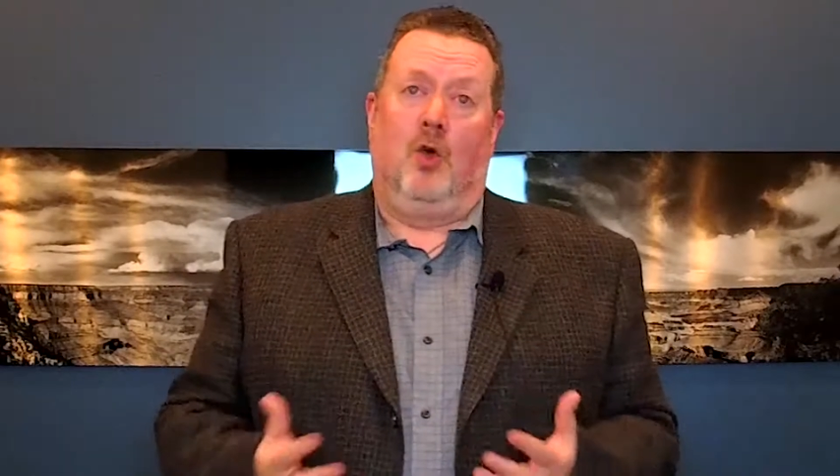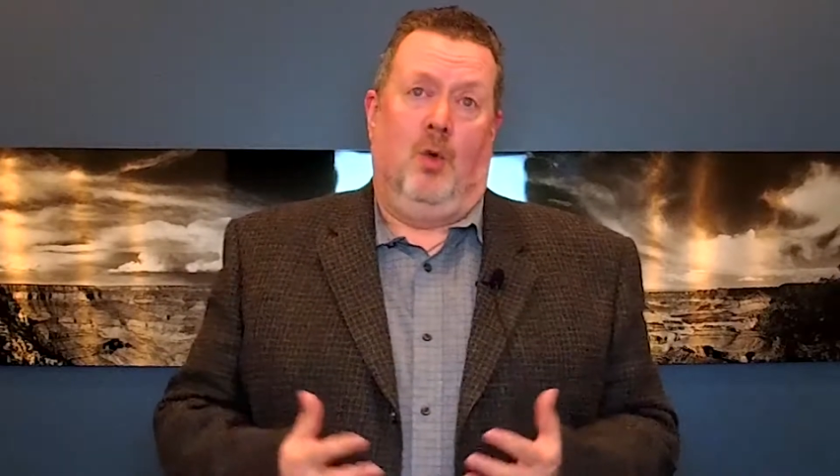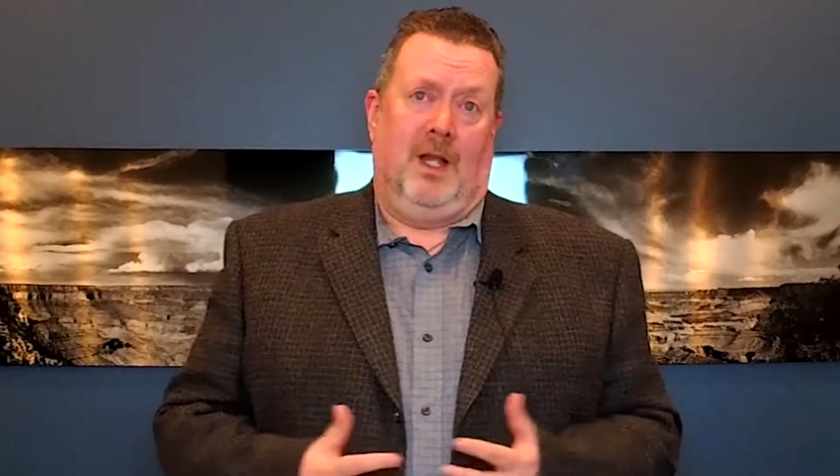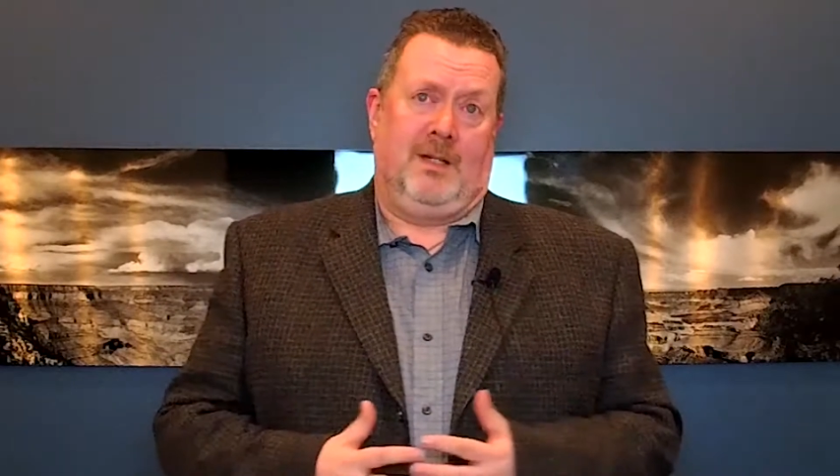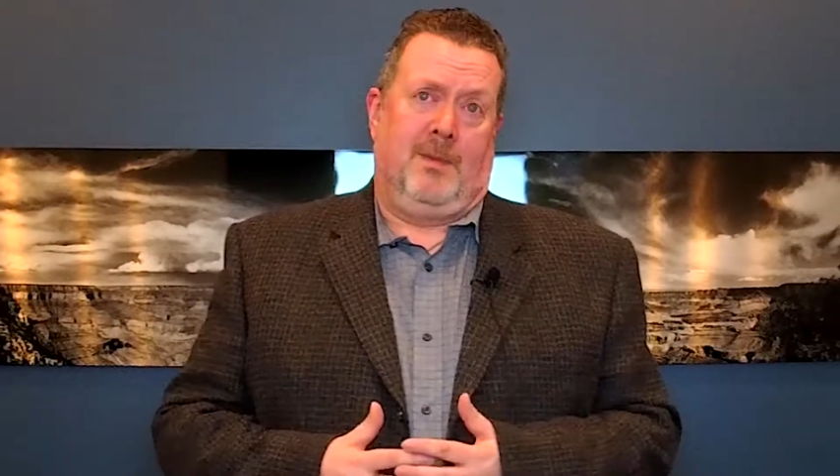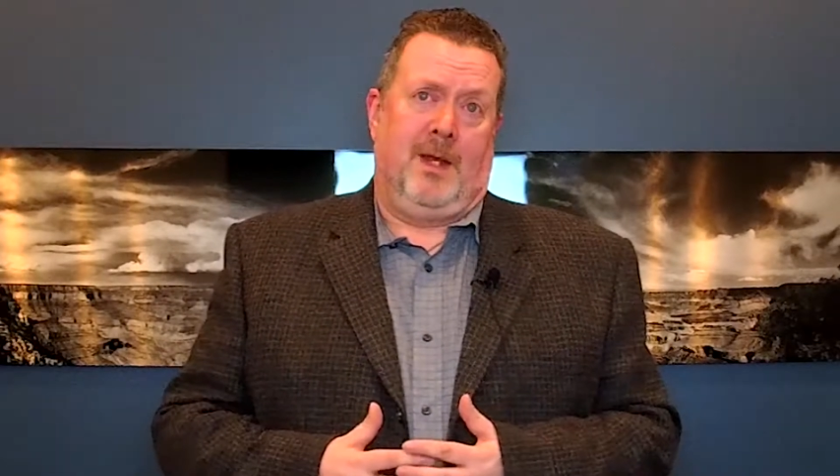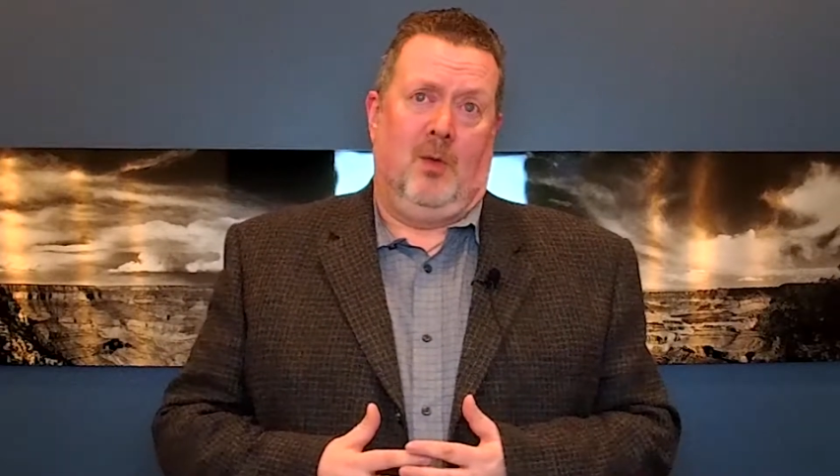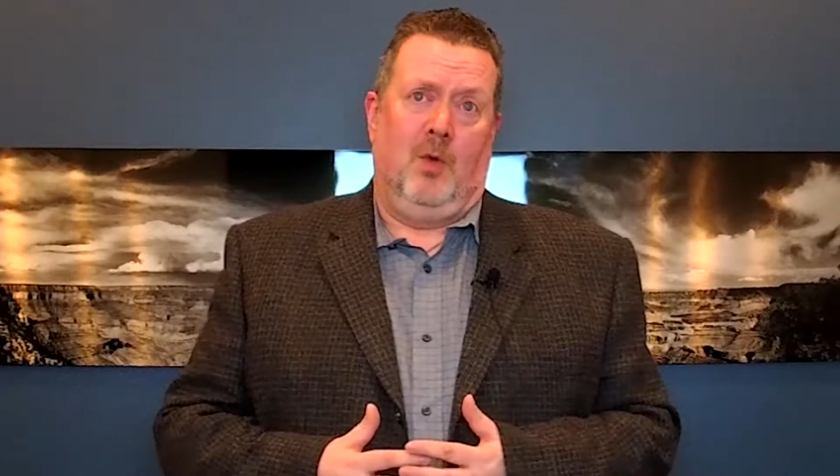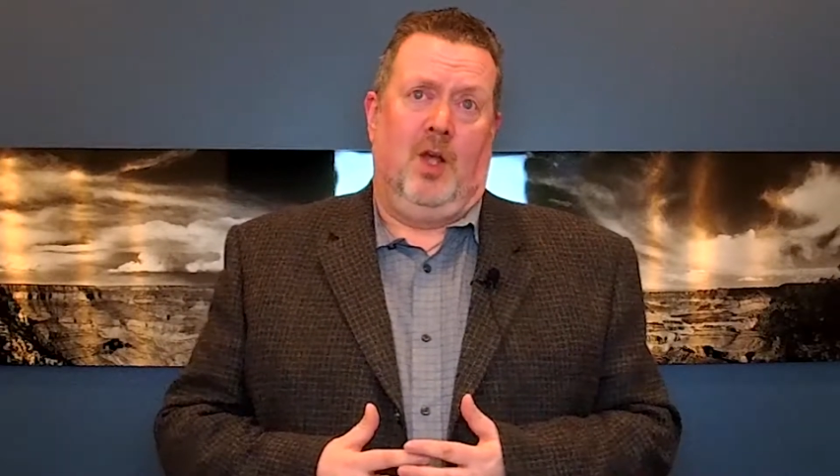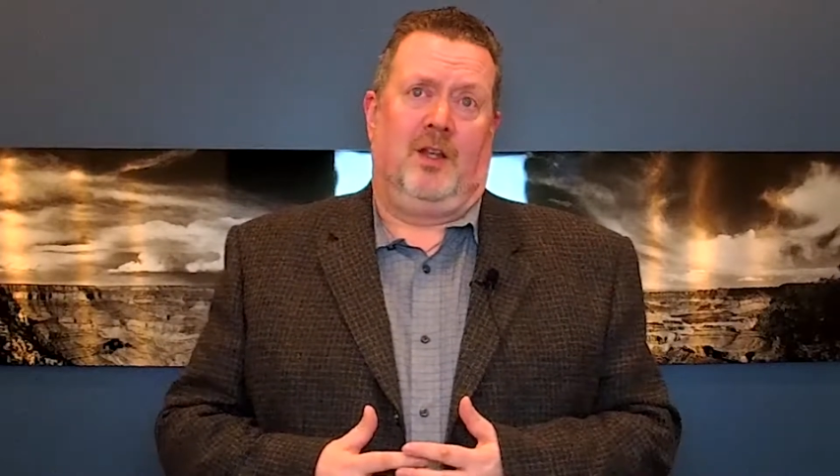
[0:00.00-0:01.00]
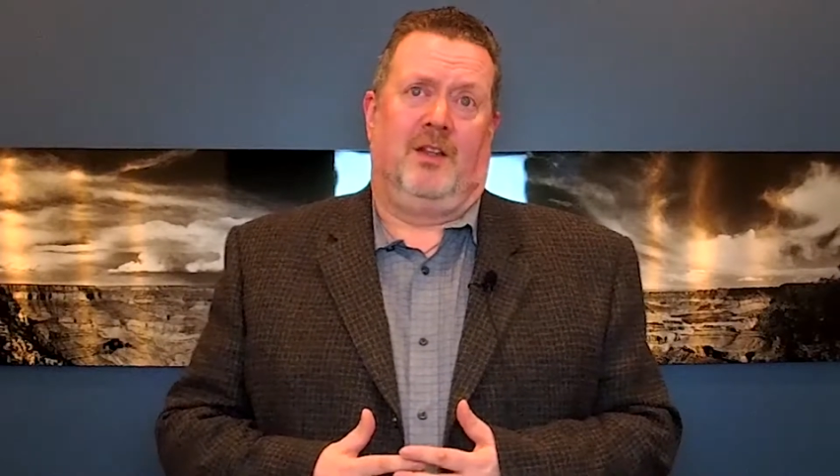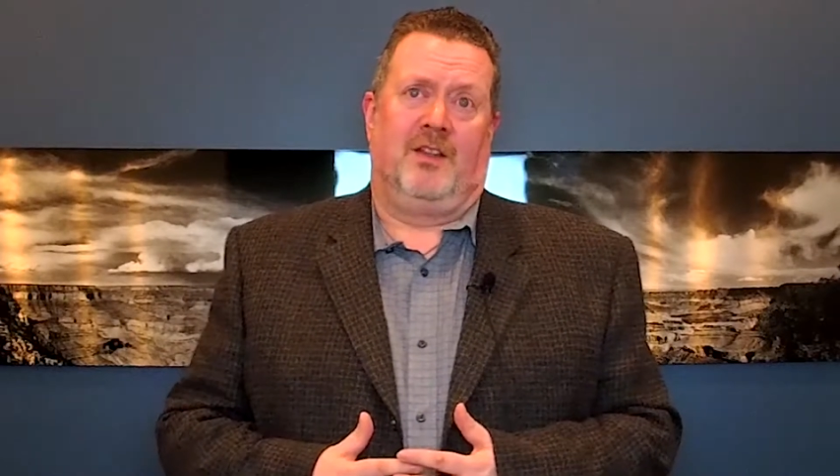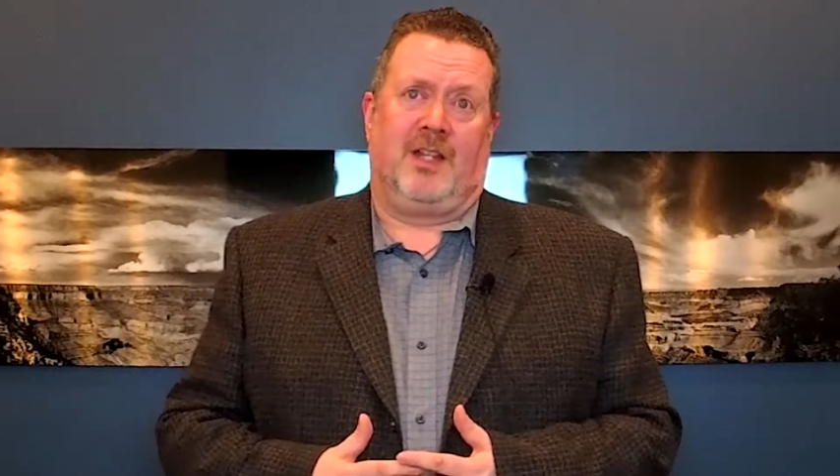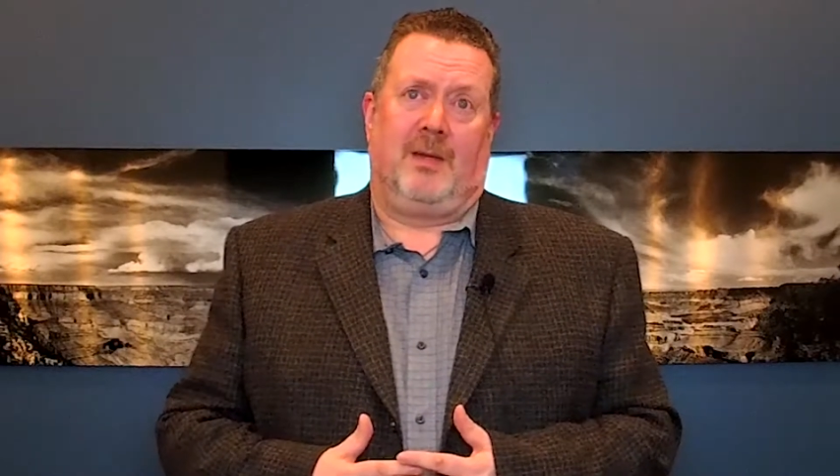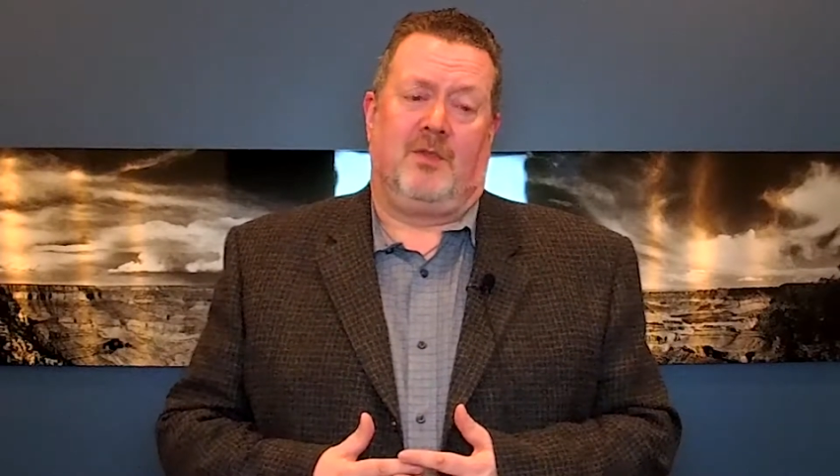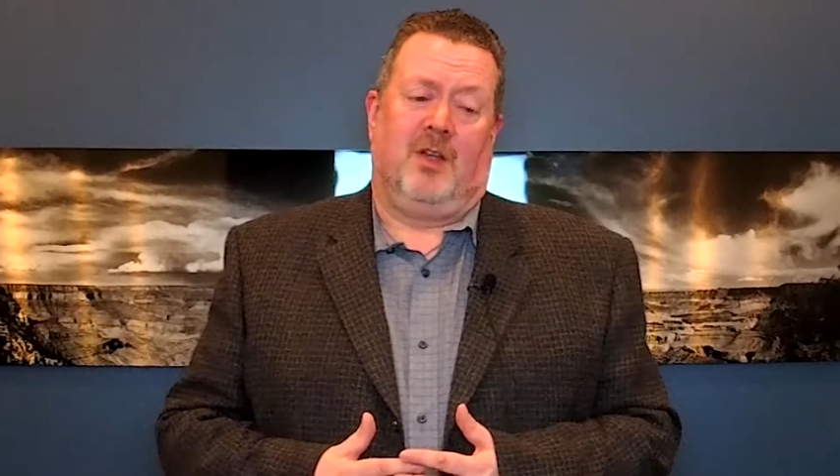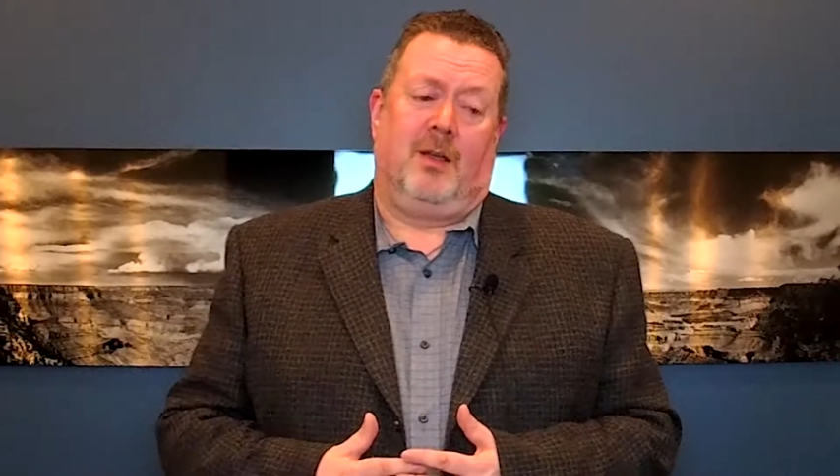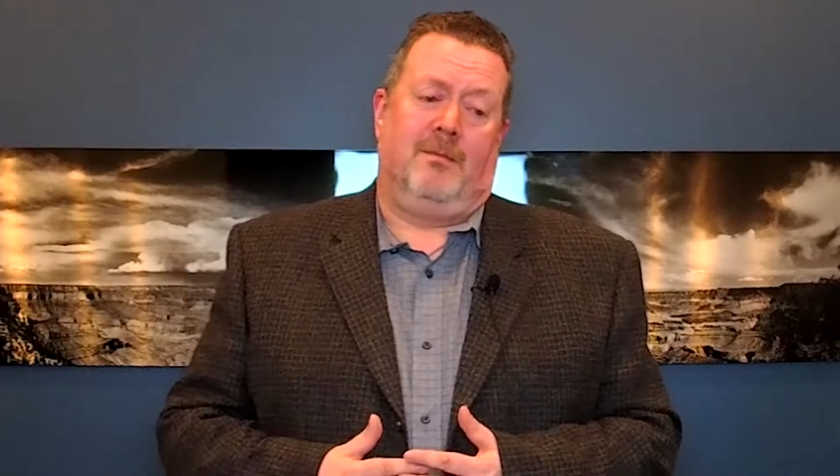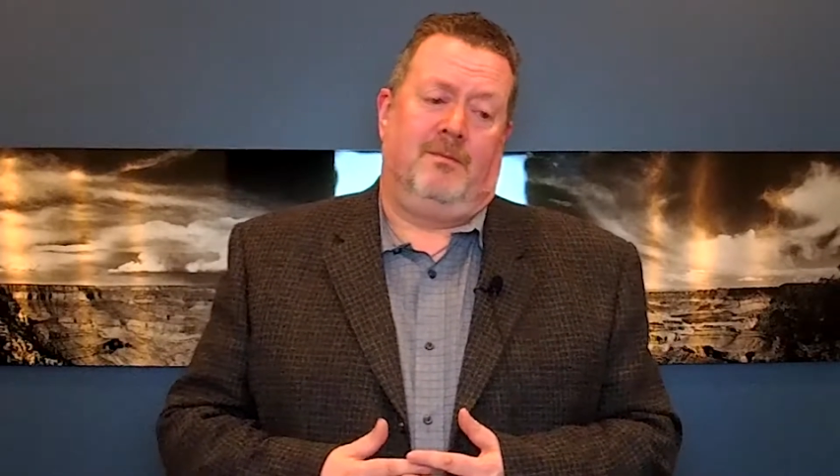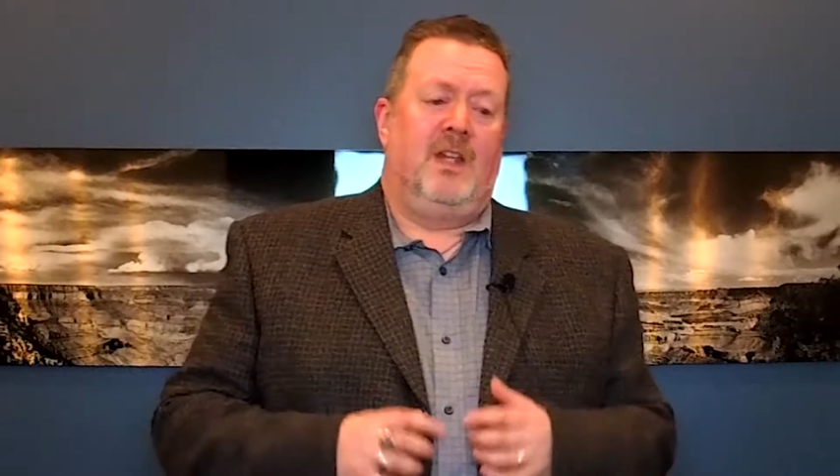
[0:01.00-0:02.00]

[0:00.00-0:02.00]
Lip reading: always be at work at the same time.